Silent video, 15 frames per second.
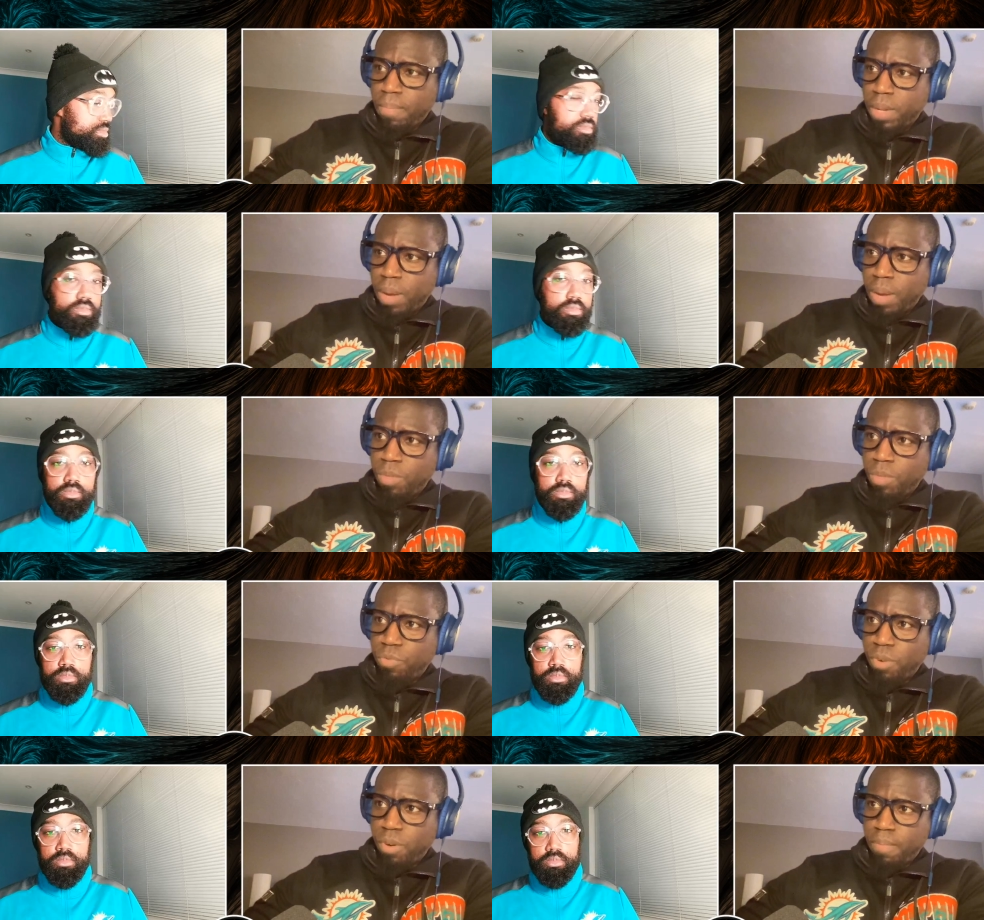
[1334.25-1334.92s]
Speaker 1: That was
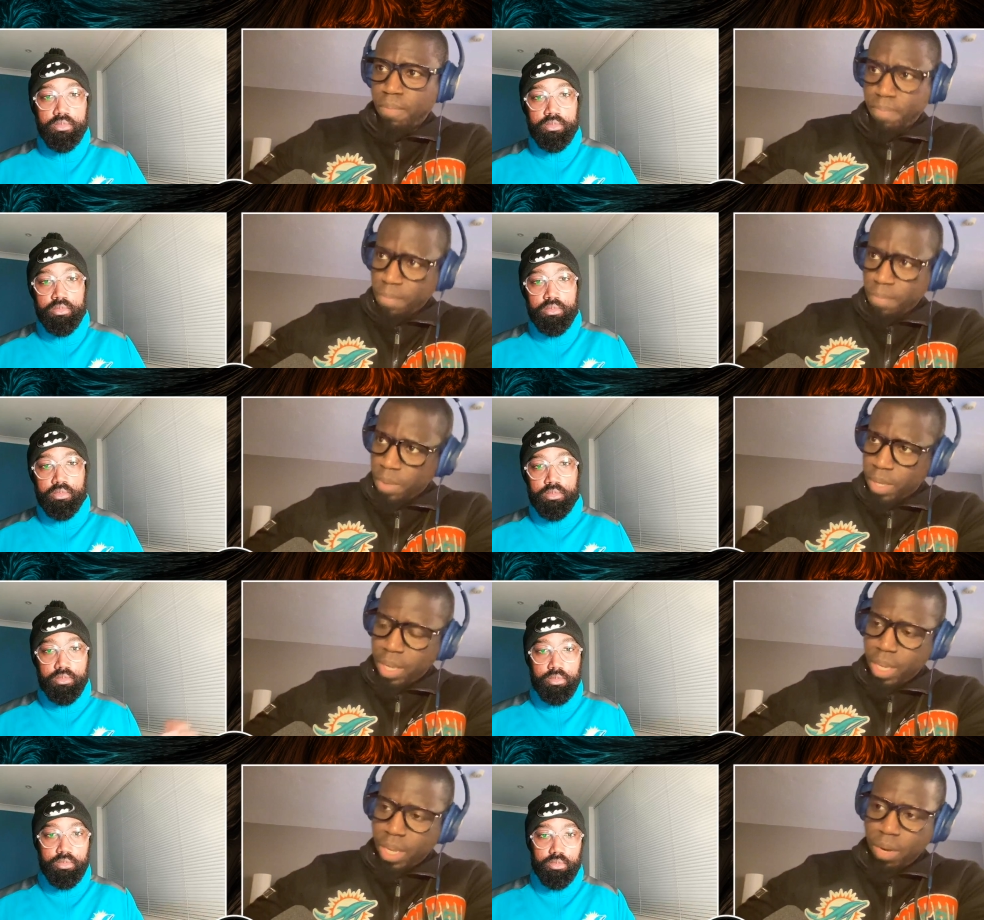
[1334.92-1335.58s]
from
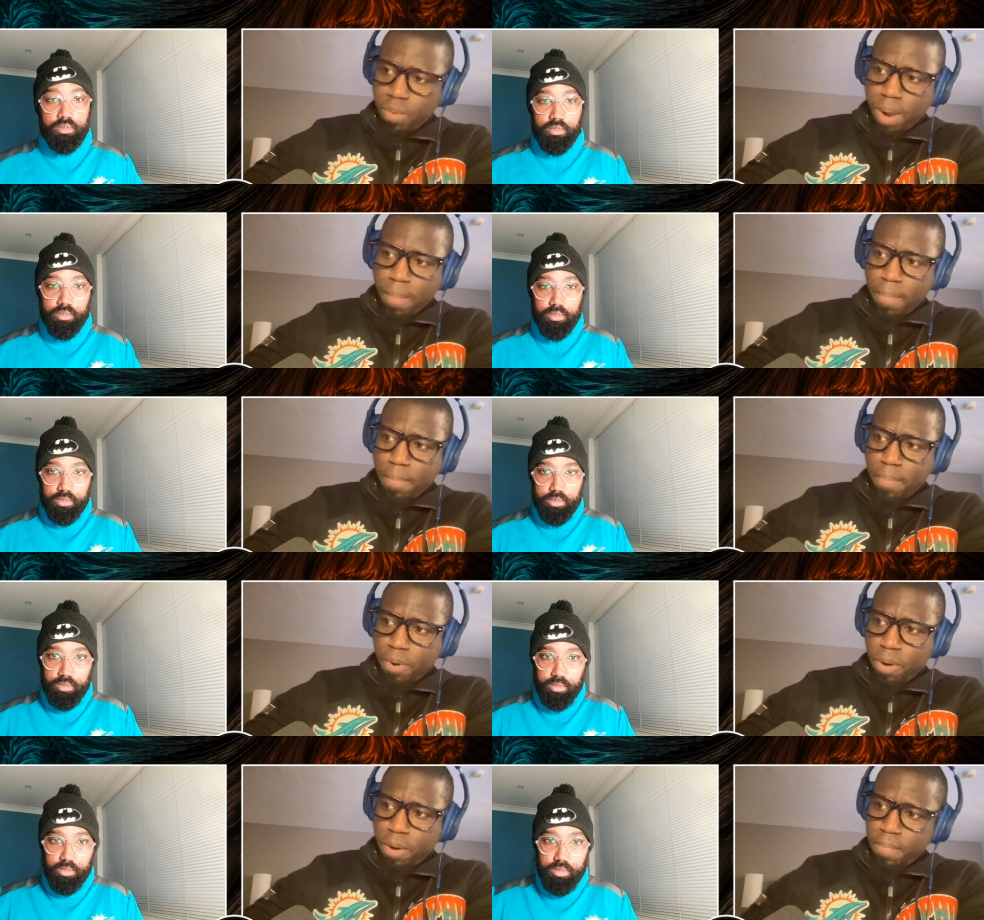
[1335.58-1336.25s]
Ian
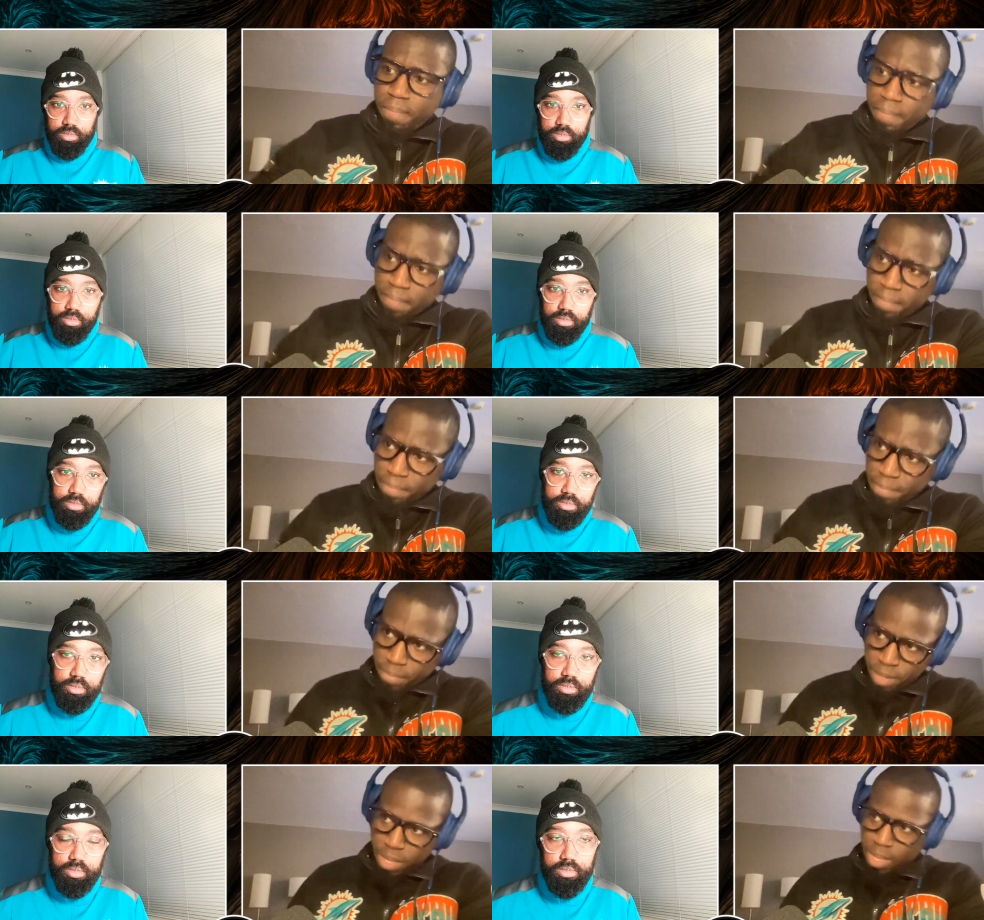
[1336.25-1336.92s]
Rapoport.
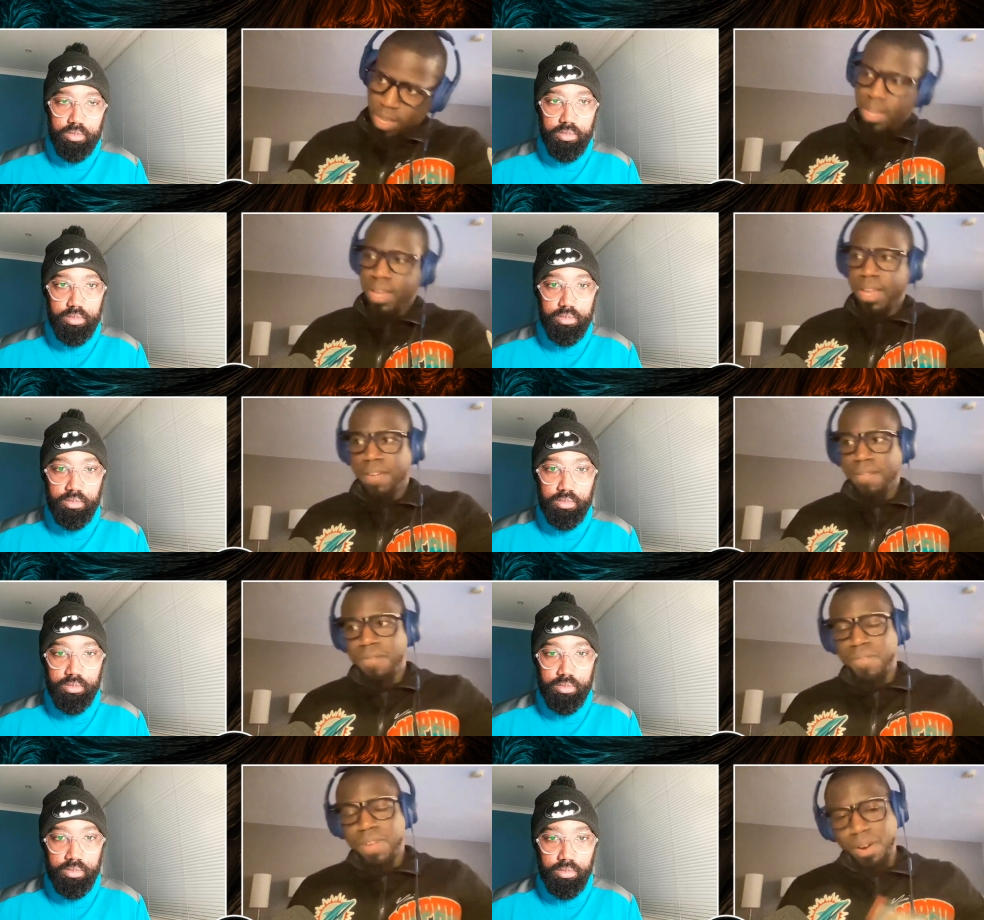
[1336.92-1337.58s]
And the
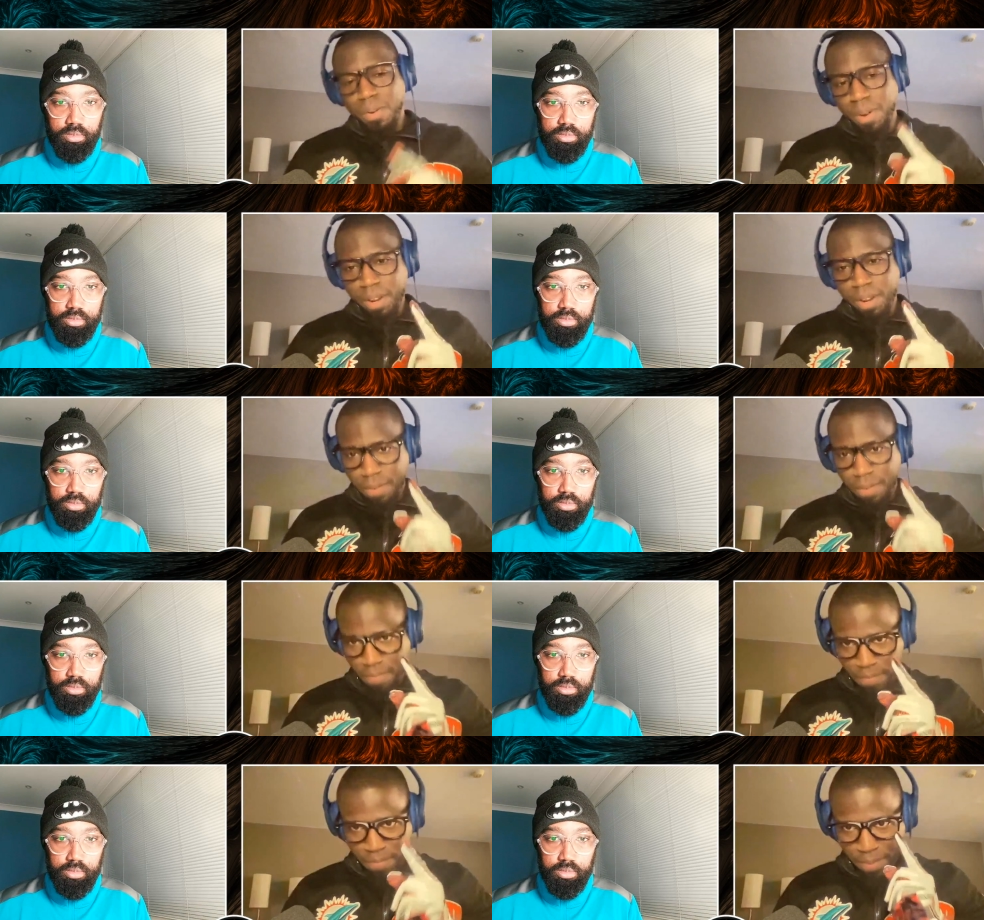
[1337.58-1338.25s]
very
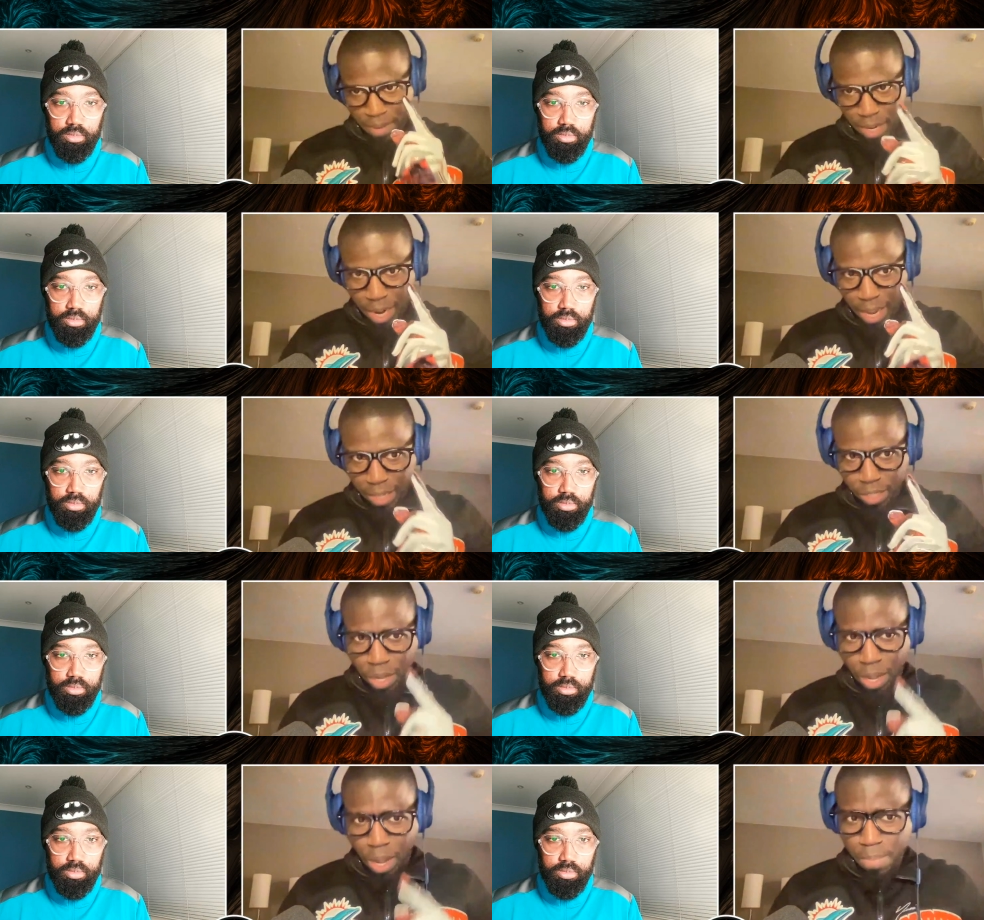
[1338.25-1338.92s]

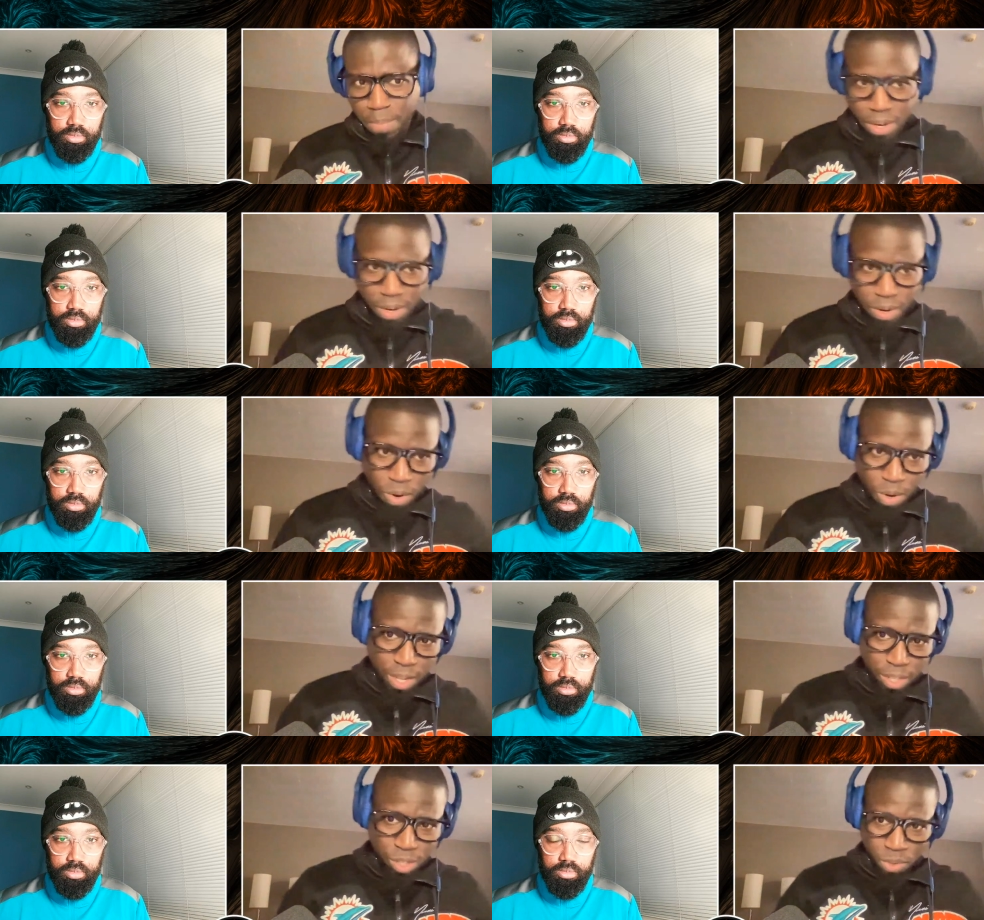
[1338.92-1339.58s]
next comment
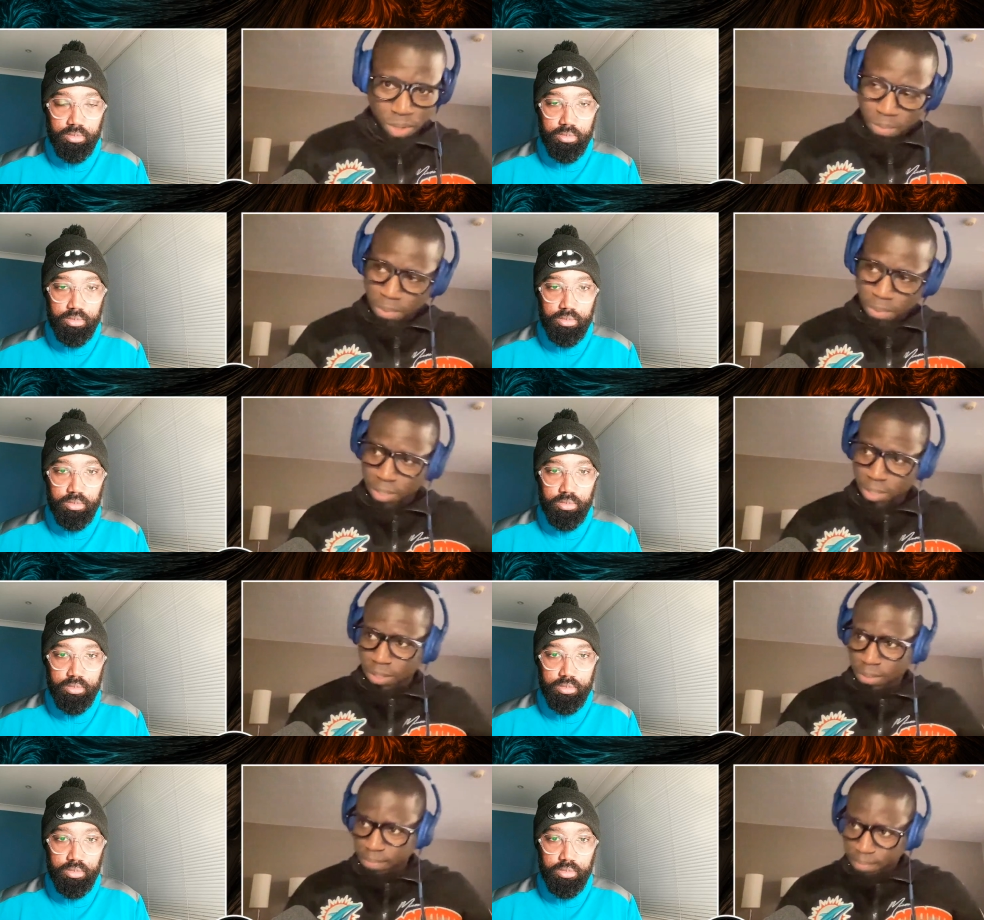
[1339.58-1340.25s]
on that tweet
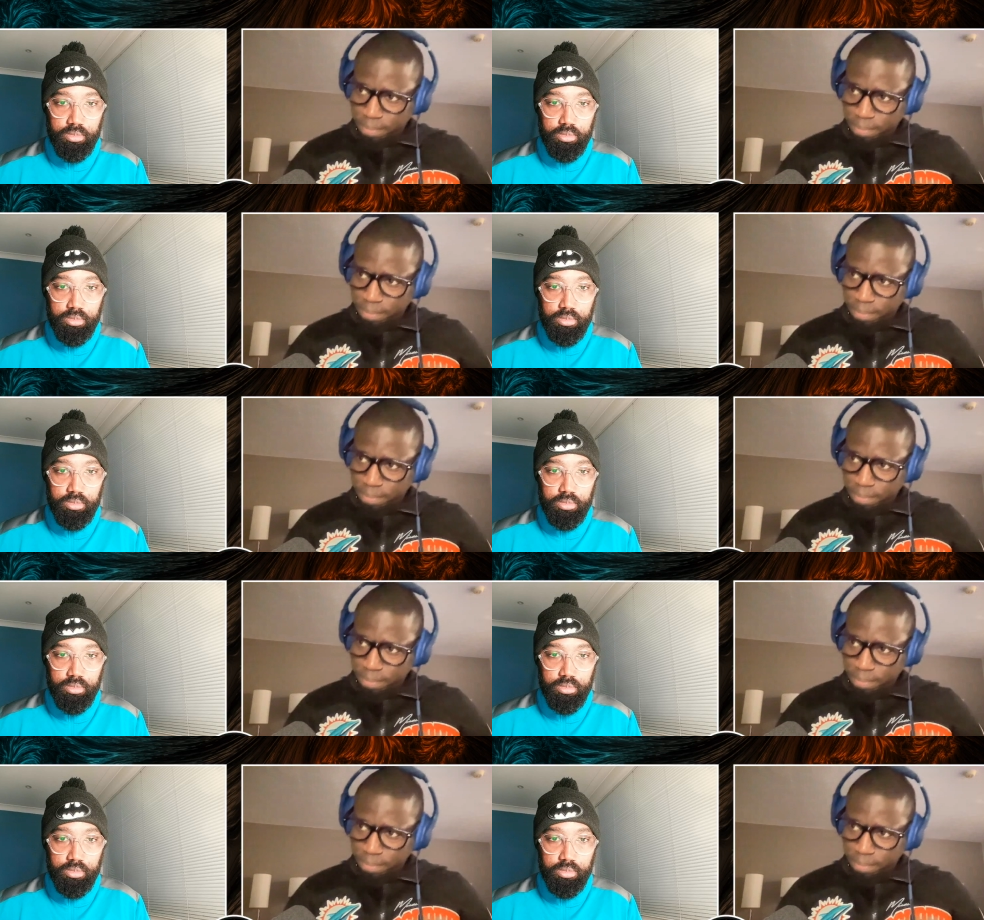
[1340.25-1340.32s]
was